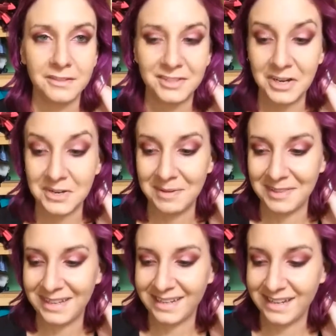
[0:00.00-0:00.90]
Sorry
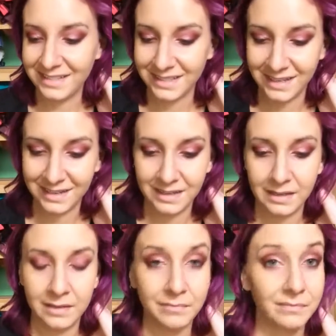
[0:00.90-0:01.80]
about that, guys.
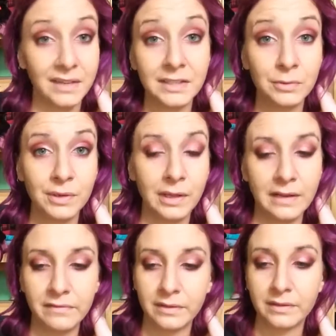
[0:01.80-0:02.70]
That's real
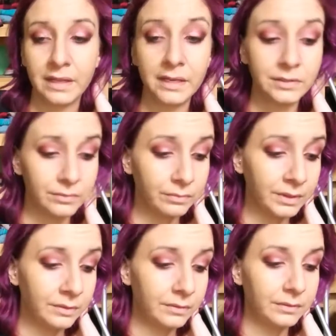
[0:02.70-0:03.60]
life. That is
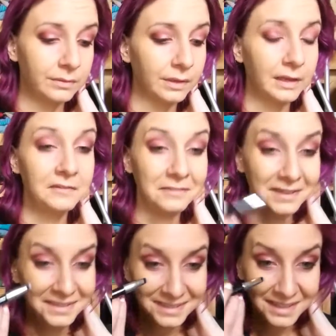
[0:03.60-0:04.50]
real life.